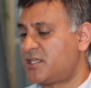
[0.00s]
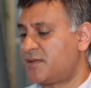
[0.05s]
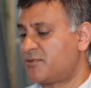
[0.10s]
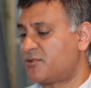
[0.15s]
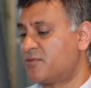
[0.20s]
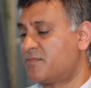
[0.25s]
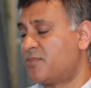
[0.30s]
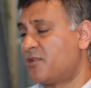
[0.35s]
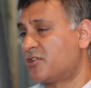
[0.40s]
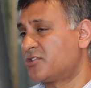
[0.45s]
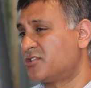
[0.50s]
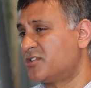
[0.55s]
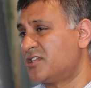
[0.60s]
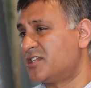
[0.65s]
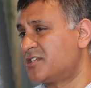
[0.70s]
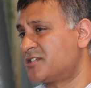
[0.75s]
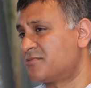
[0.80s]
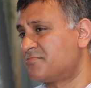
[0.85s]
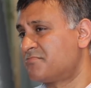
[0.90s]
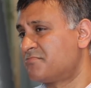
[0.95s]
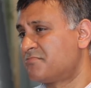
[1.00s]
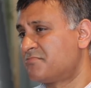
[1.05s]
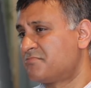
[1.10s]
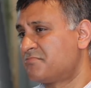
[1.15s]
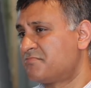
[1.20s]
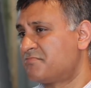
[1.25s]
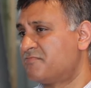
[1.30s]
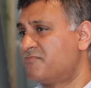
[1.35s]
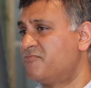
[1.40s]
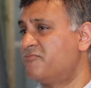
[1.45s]
typical bottle is
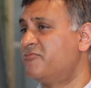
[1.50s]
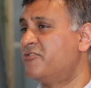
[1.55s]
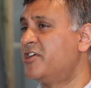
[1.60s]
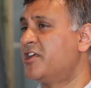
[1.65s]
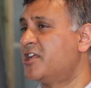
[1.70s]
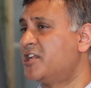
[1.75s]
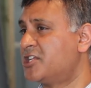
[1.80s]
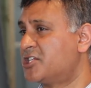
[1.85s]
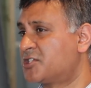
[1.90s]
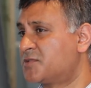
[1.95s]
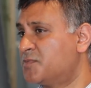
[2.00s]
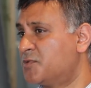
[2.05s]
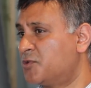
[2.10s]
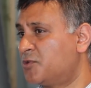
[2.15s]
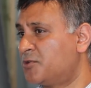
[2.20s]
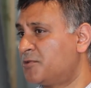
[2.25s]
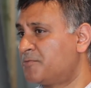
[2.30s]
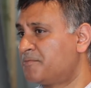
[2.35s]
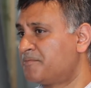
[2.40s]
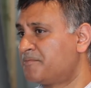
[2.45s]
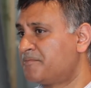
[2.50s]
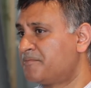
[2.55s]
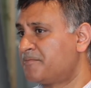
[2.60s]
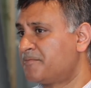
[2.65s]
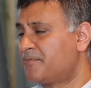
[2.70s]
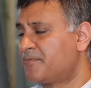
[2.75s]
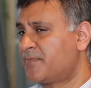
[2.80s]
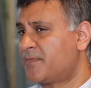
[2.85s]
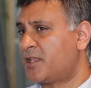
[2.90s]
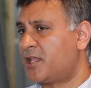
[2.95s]
really small.
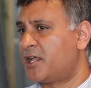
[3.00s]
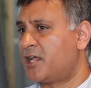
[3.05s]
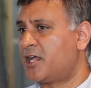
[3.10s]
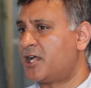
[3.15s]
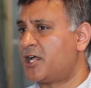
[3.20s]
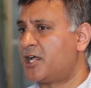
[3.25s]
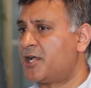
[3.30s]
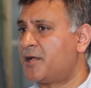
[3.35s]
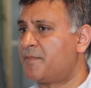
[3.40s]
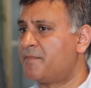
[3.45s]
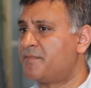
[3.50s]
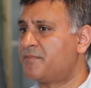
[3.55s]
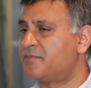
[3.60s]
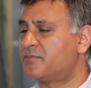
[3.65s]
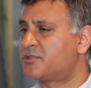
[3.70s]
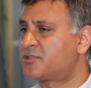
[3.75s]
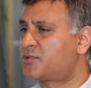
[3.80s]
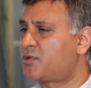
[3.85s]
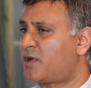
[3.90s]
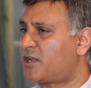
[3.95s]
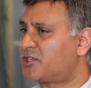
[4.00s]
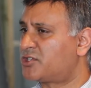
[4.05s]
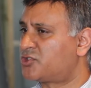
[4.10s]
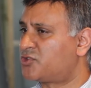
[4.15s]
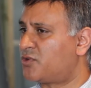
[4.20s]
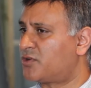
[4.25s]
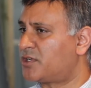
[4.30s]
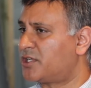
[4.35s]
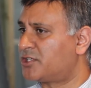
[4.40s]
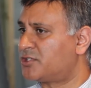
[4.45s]
It's quite a
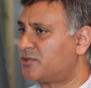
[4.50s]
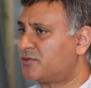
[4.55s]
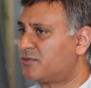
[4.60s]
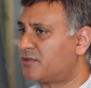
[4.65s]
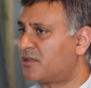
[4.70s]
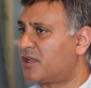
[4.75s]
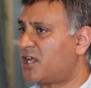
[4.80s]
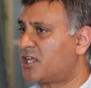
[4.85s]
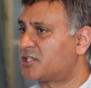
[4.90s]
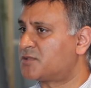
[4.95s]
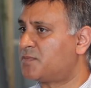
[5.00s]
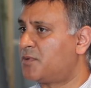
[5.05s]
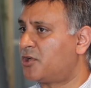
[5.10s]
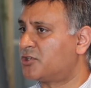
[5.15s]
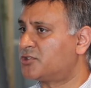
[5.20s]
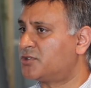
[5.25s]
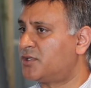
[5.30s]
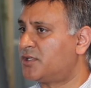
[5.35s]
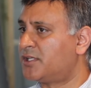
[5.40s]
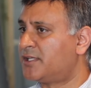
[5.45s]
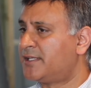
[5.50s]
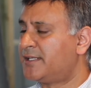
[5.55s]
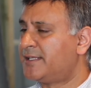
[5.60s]
strong little glass bottle.